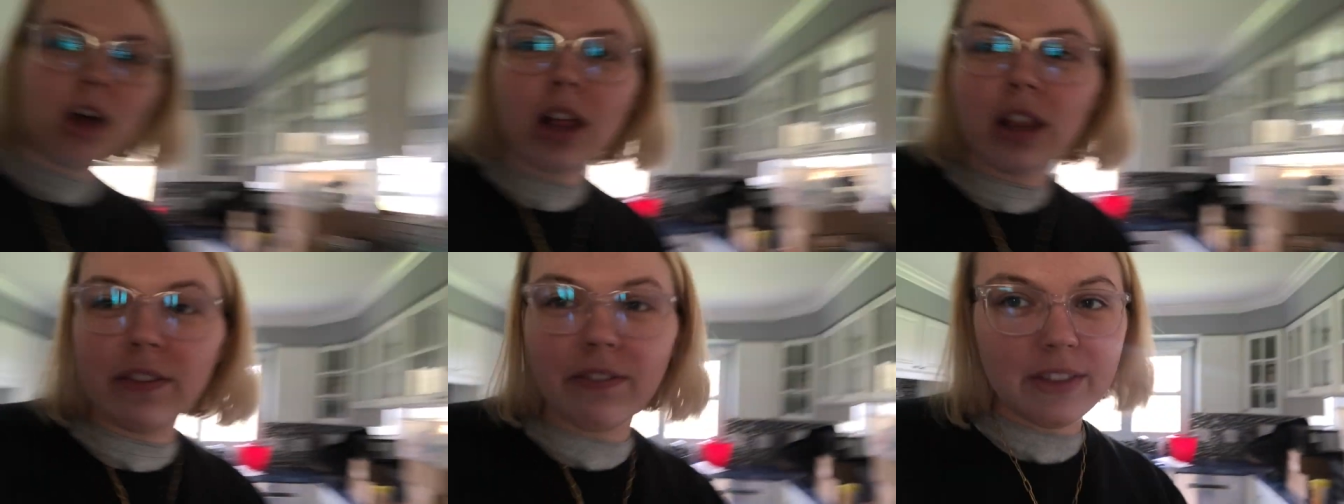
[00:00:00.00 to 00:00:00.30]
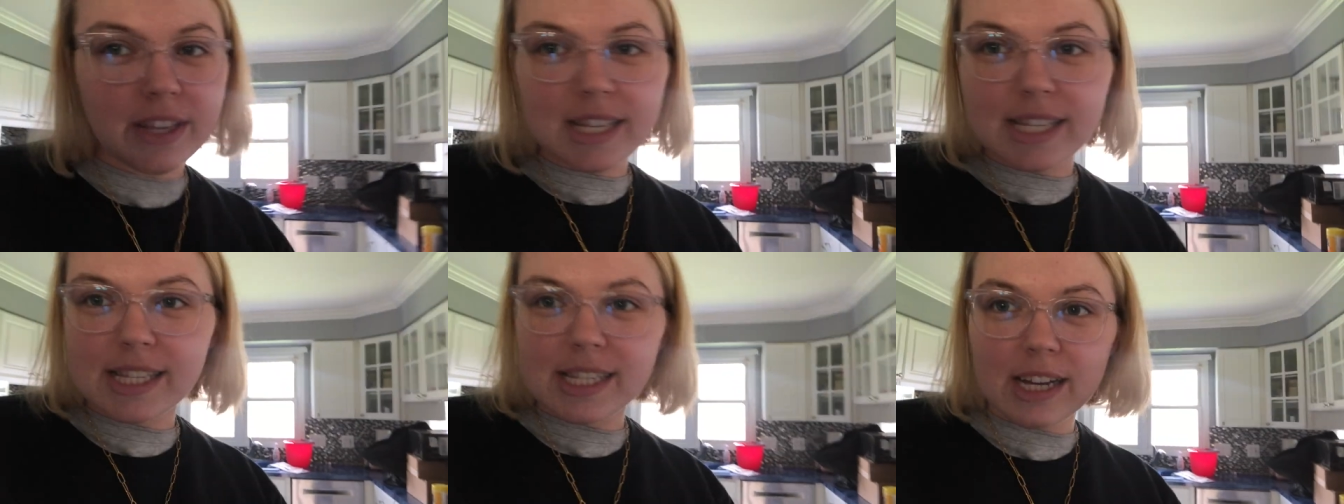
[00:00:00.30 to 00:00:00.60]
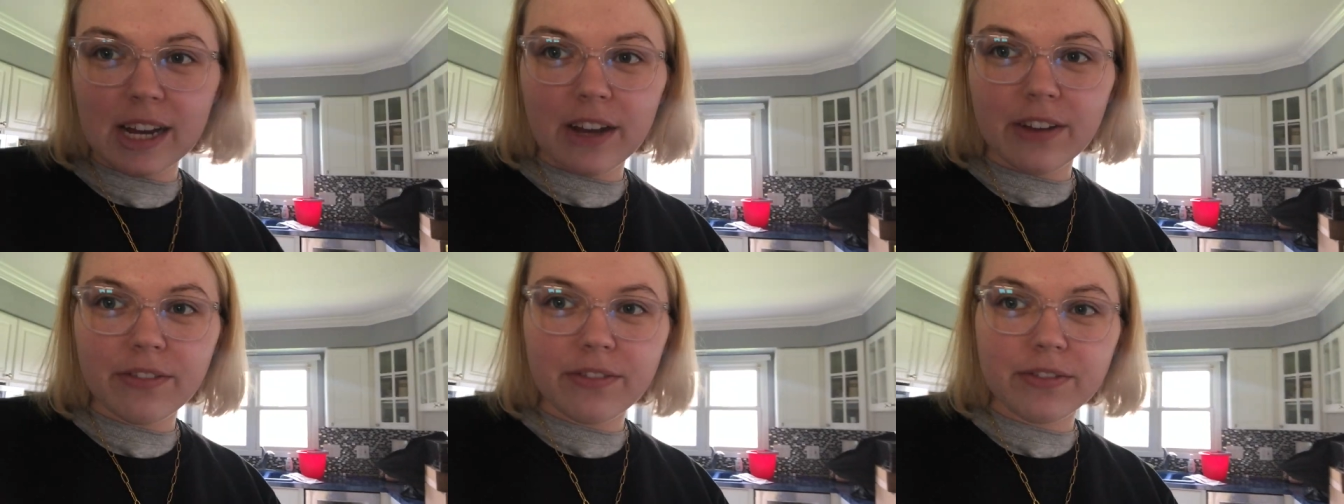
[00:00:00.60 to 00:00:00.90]
all of this
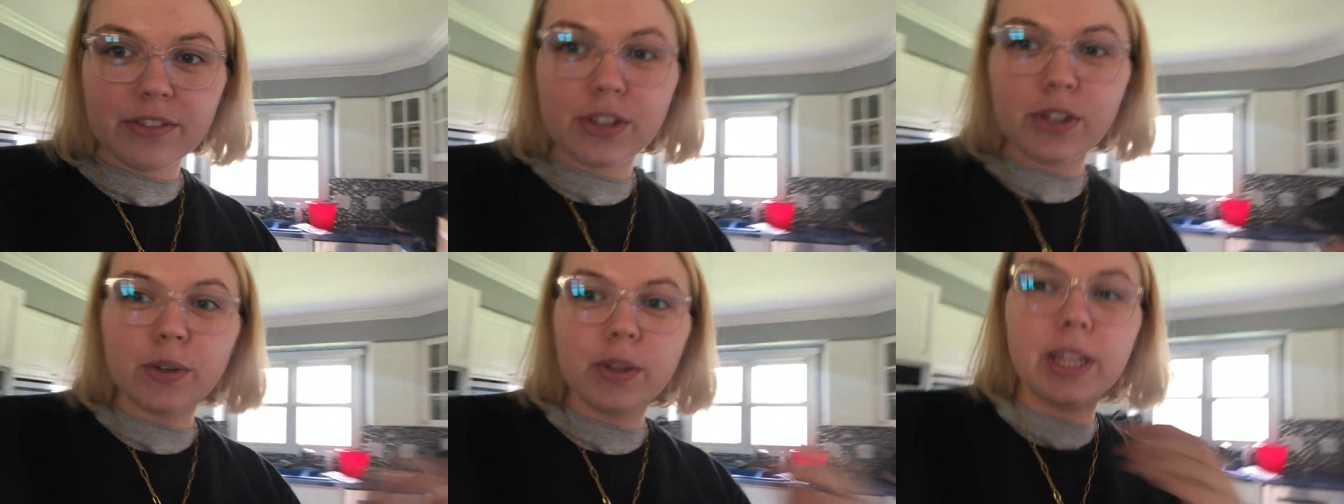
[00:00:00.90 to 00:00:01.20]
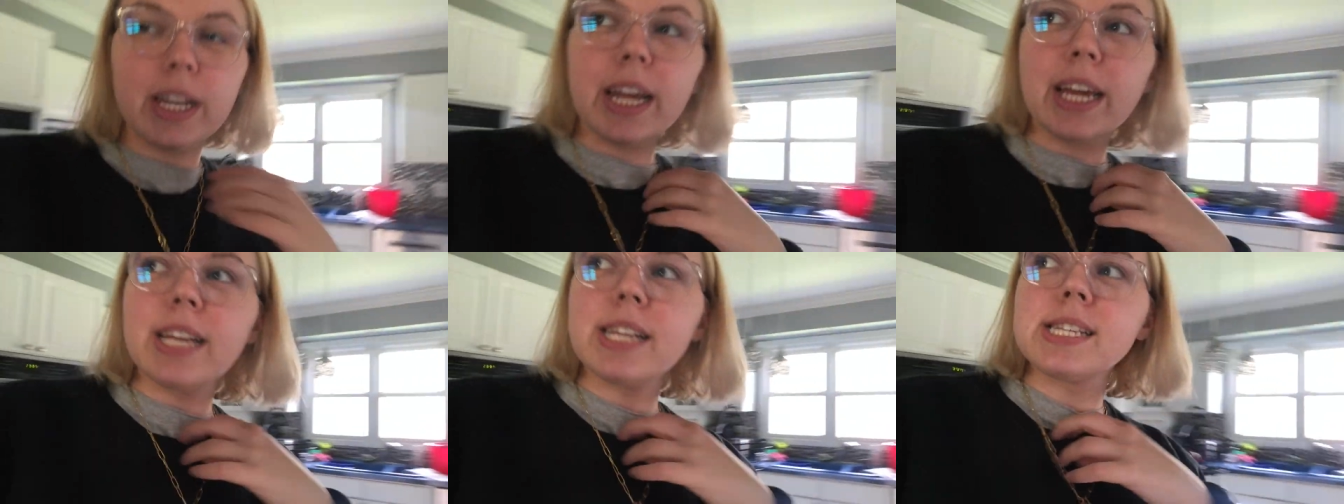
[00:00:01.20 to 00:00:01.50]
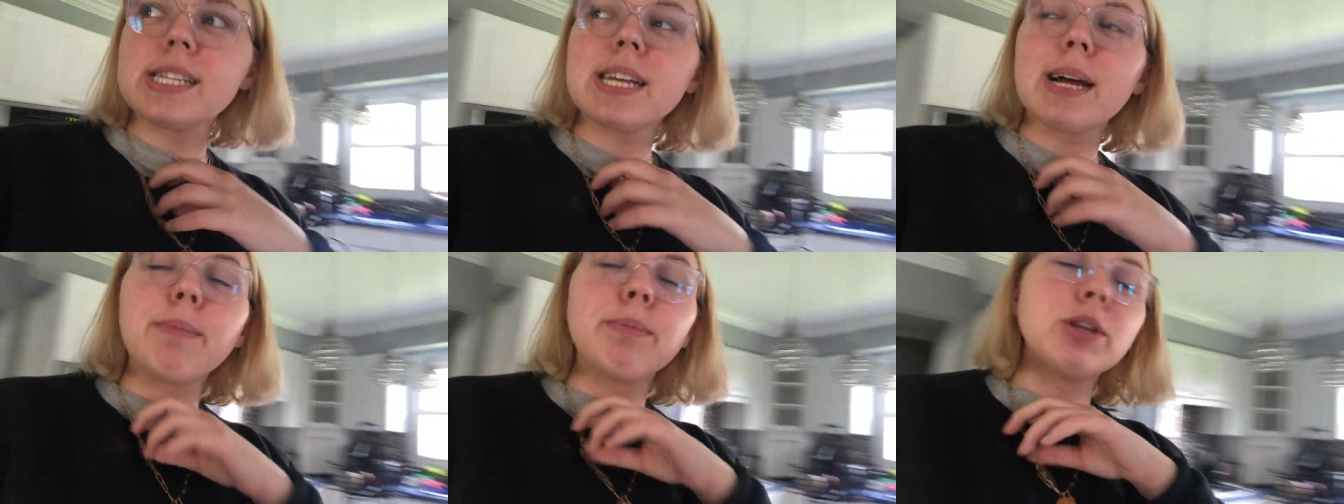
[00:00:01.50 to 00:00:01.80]
stuff so that I can
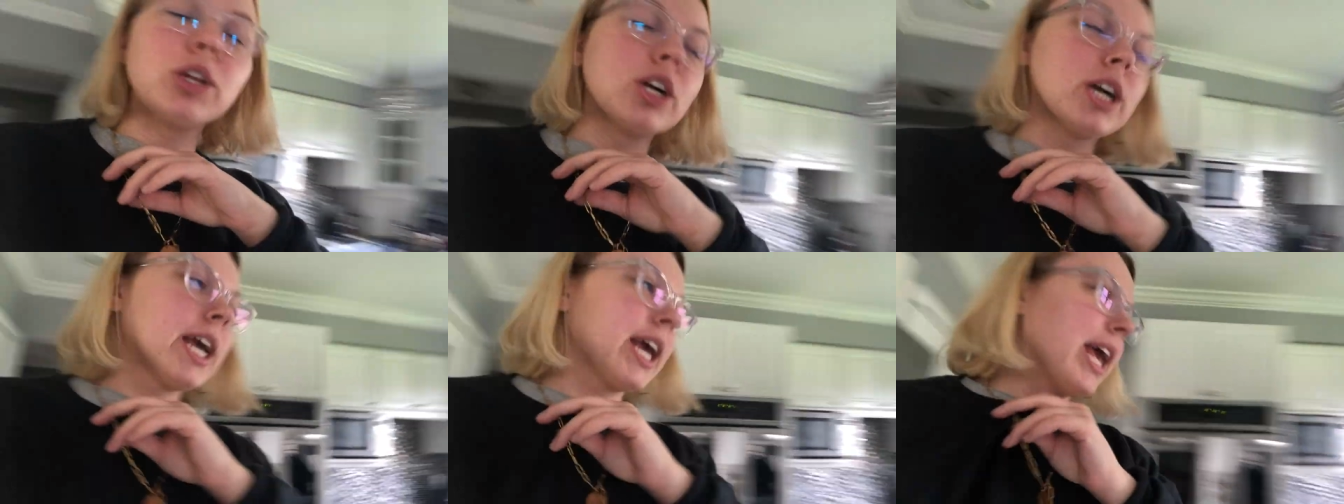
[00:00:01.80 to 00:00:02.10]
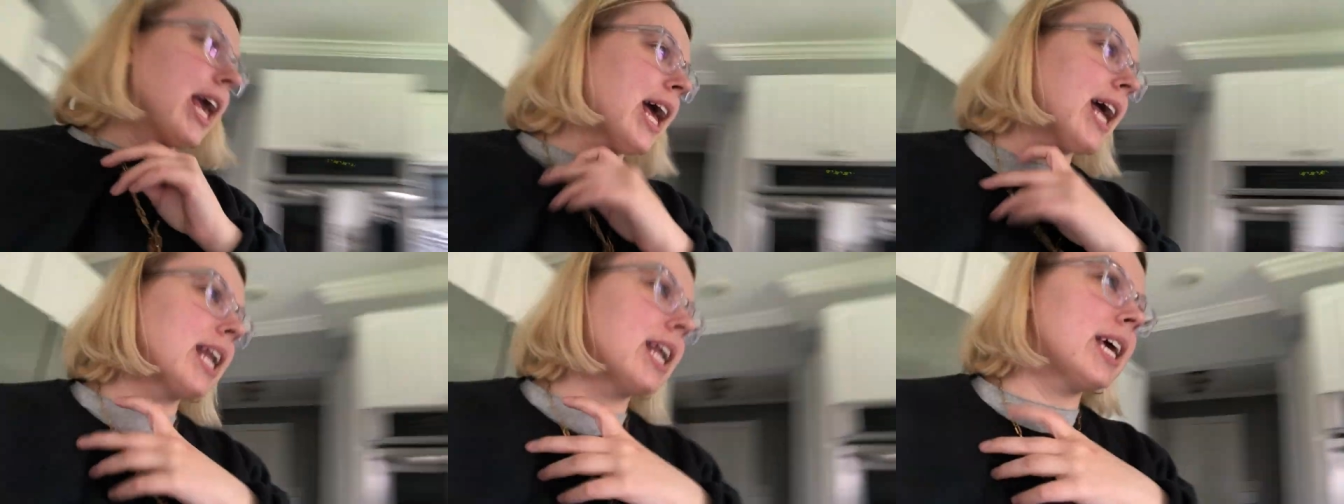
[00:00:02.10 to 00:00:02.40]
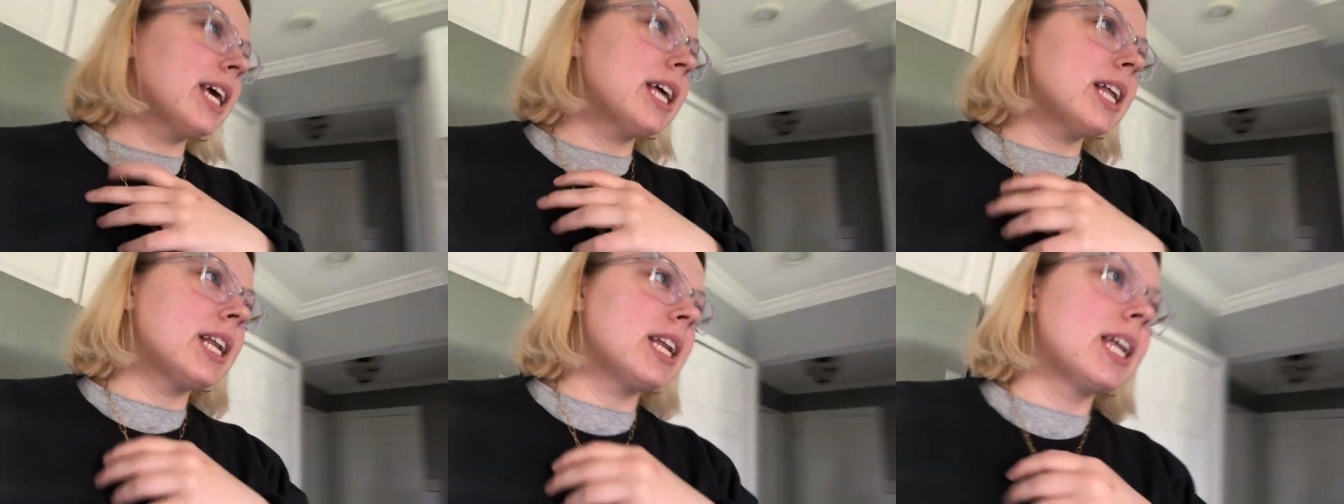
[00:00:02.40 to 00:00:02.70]
stop looking at
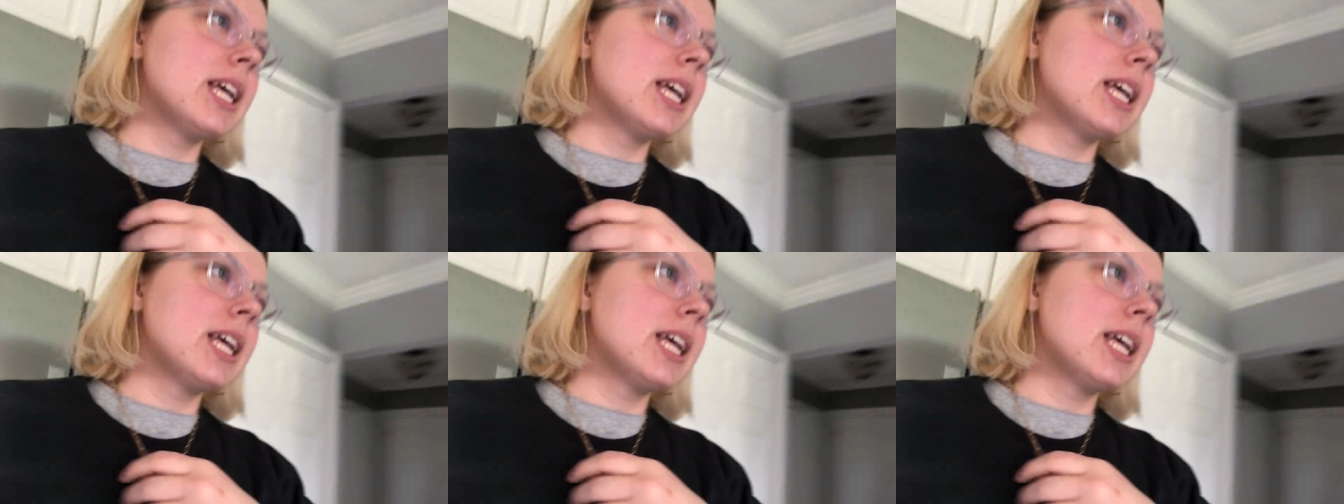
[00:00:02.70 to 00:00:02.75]
it